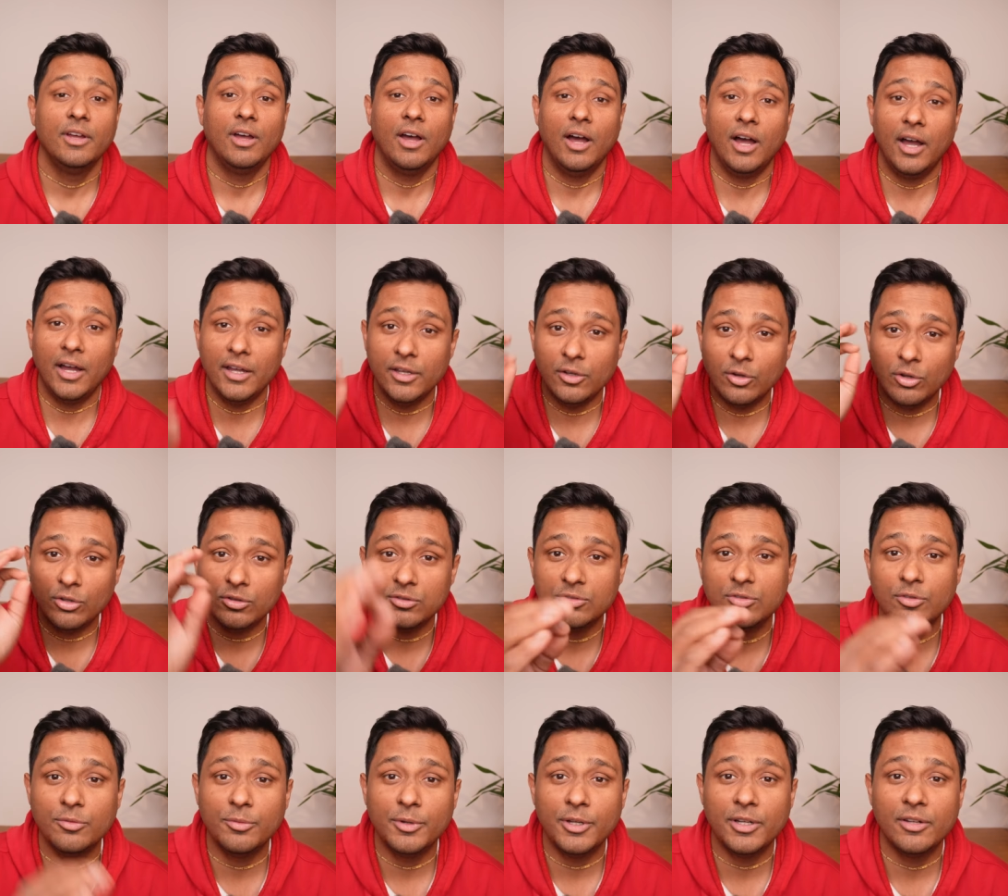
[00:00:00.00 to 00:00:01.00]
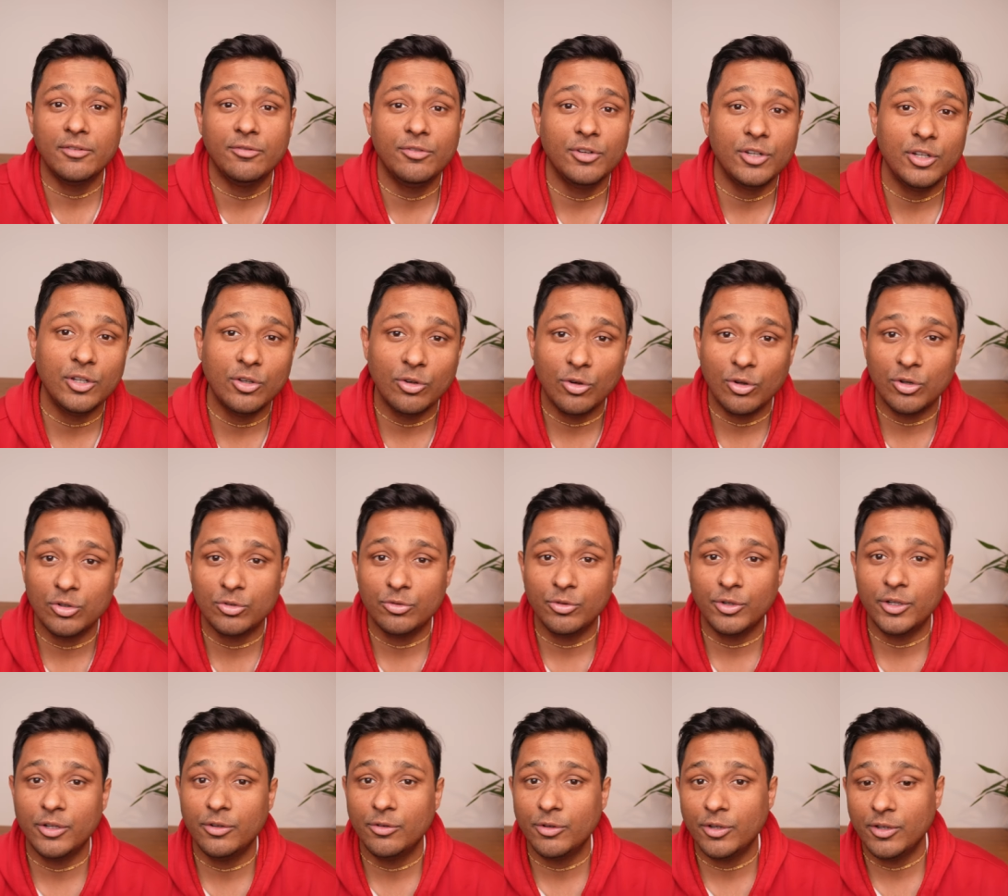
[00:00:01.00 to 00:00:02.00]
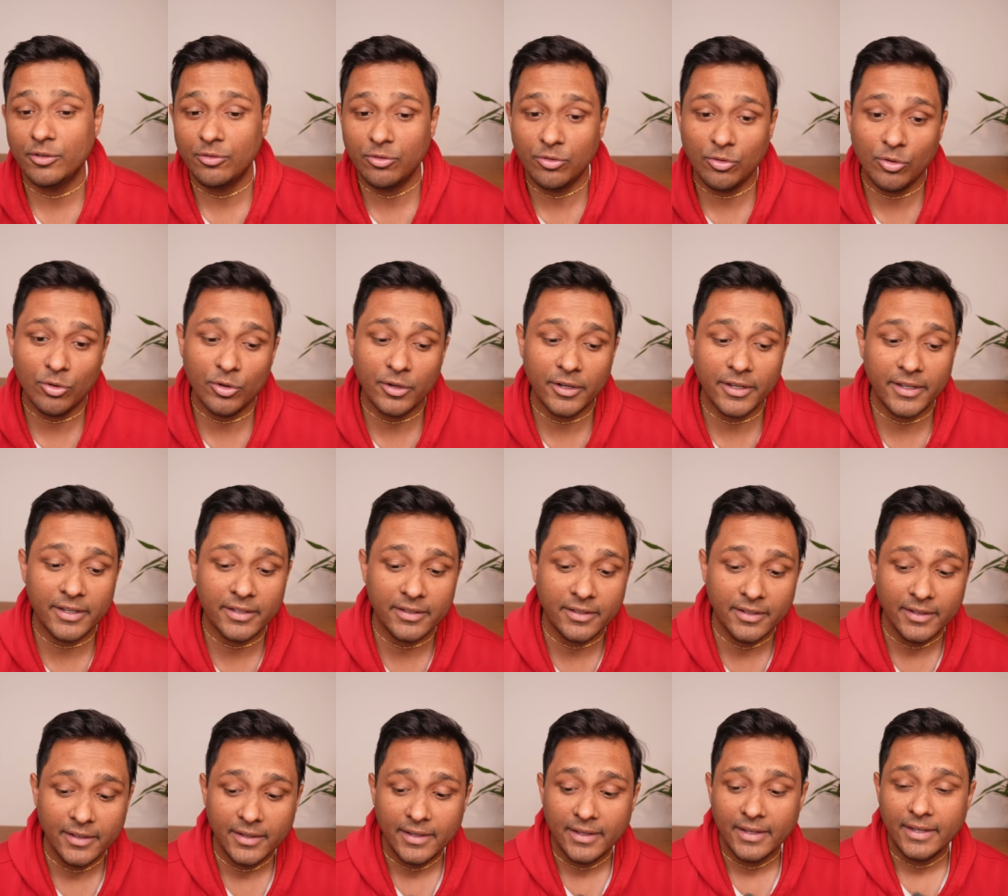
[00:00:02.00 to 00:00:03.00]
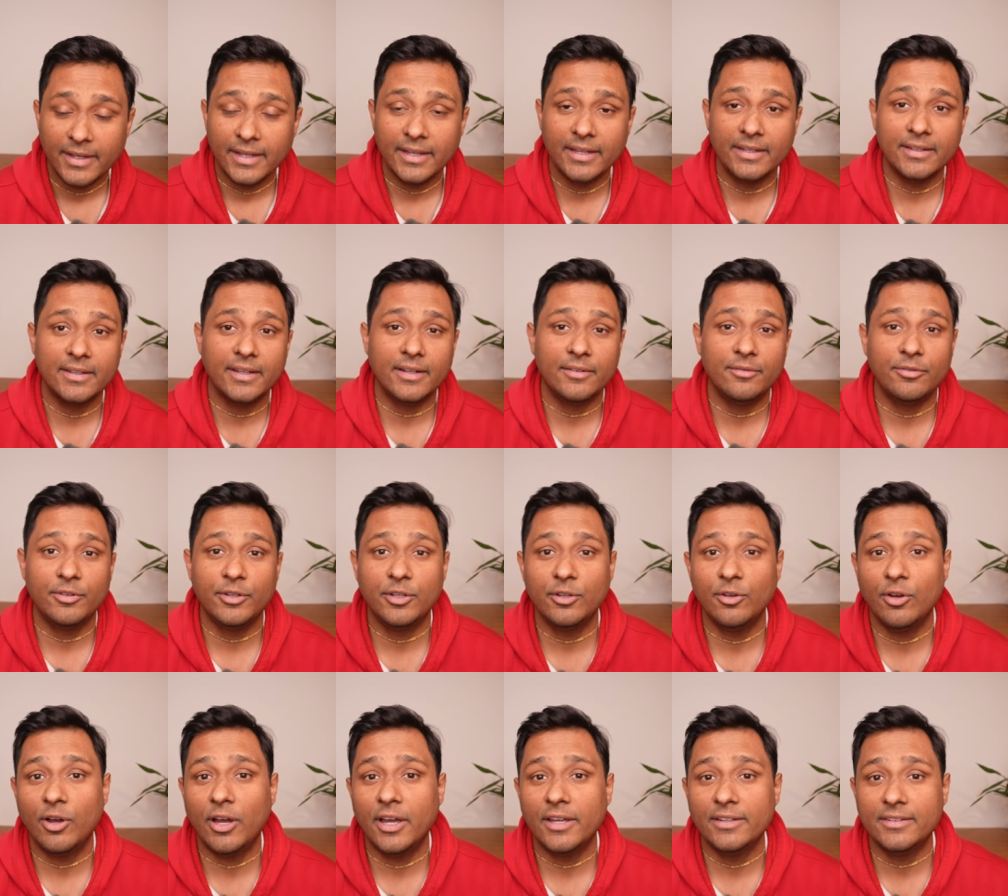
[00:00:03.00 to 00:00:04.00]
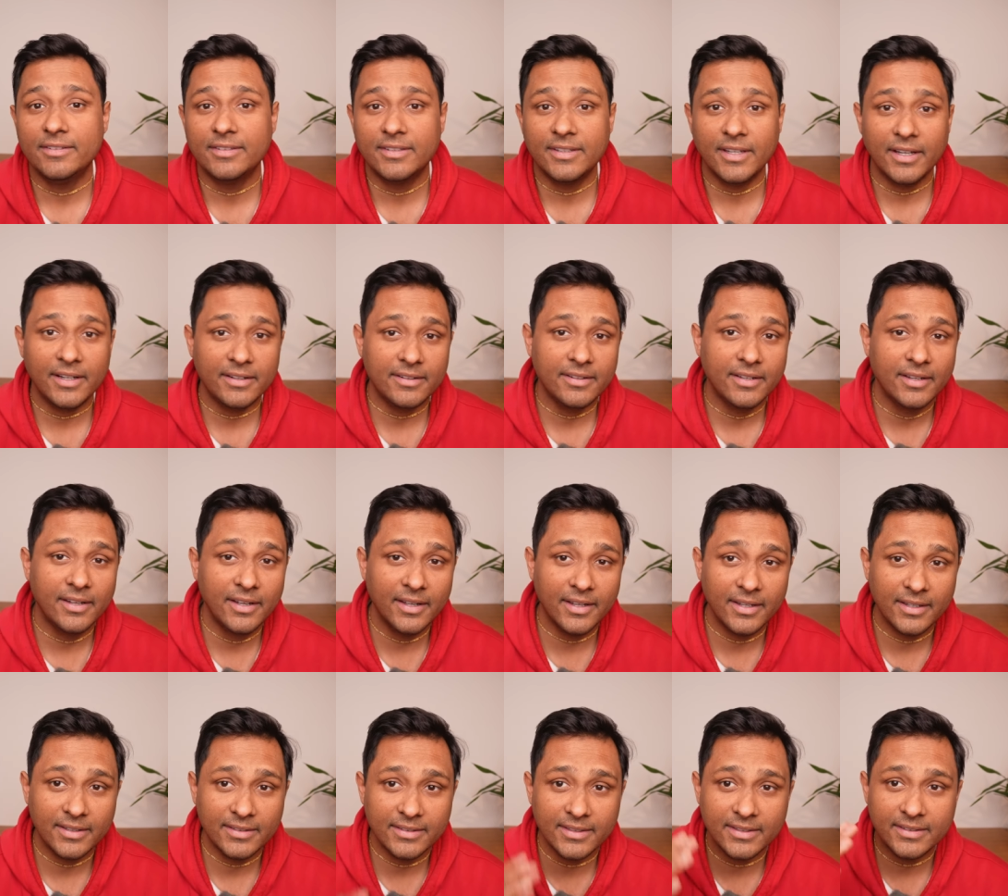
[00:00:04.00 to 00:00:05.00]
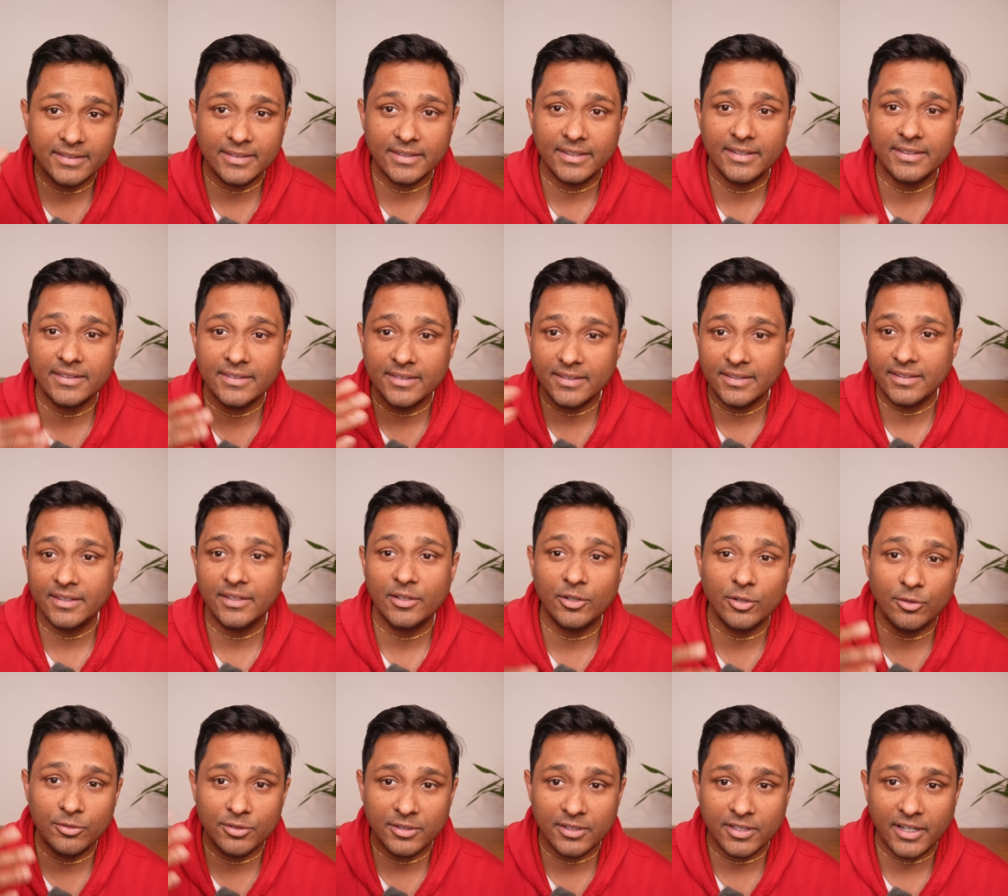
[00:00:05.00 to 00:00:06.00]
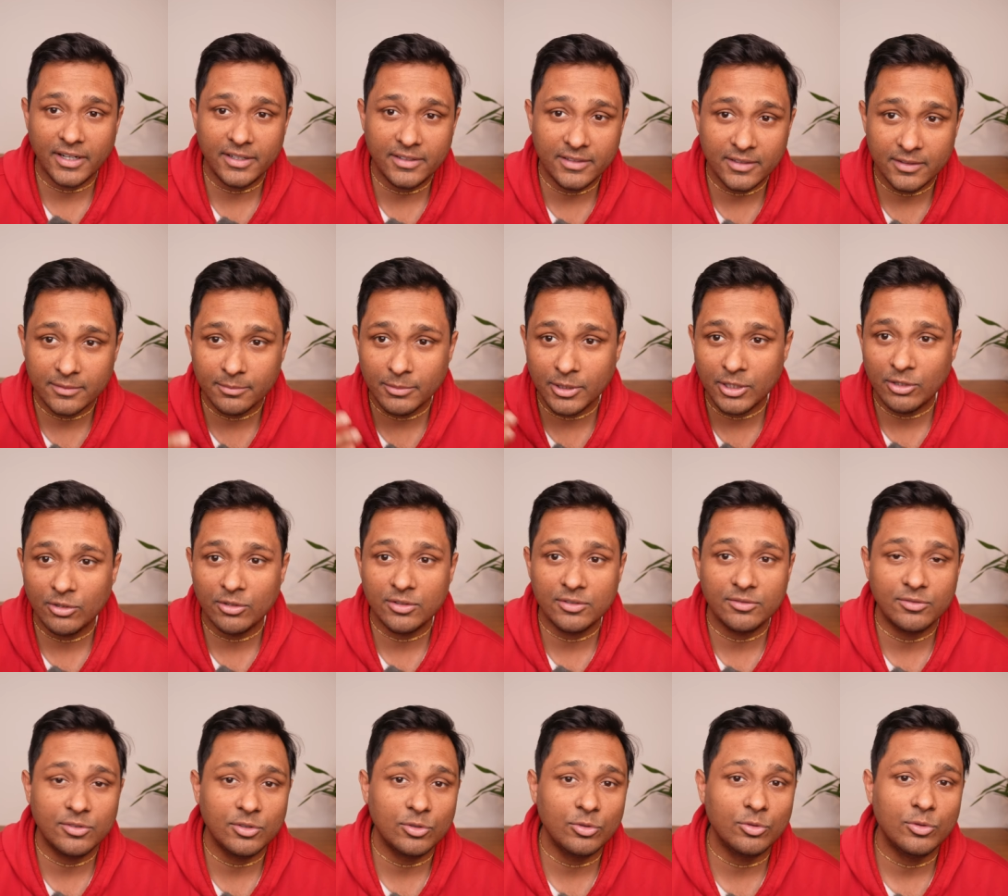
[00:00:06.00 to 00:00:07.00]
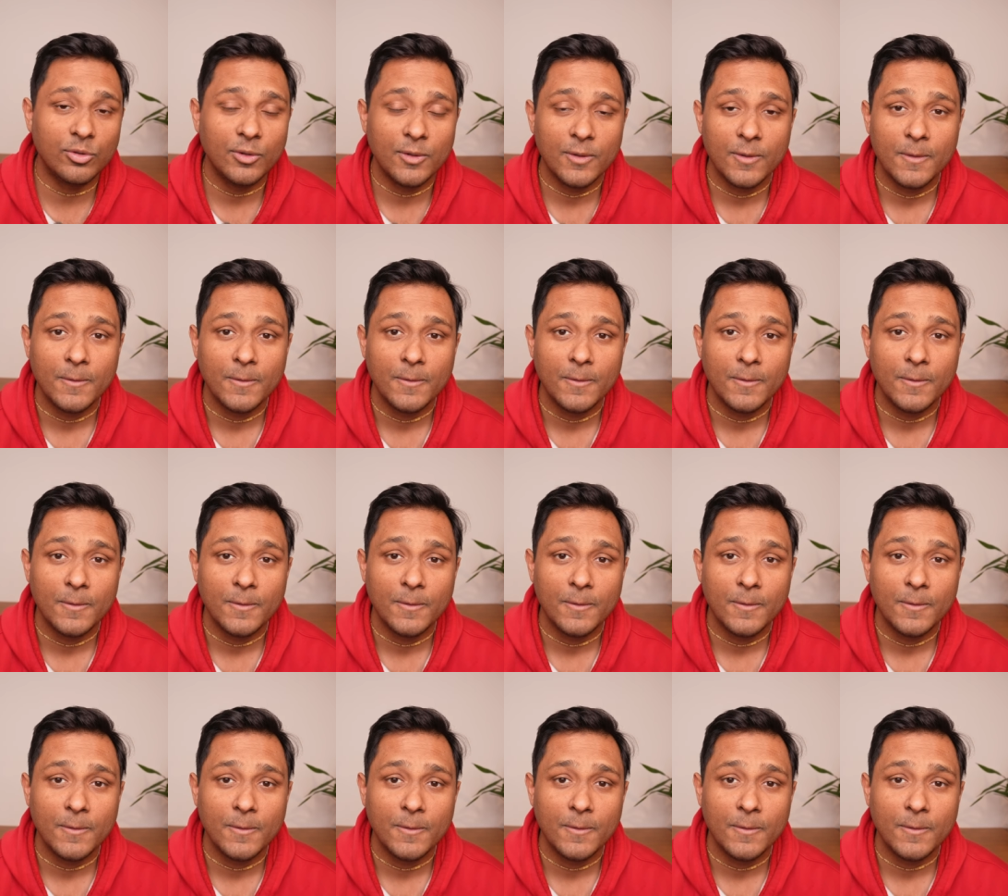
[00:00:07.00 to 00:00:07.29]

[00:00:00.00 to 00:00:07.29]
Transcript: I also made a video on 2024, and in that video I said this is the year of Saturn, because if you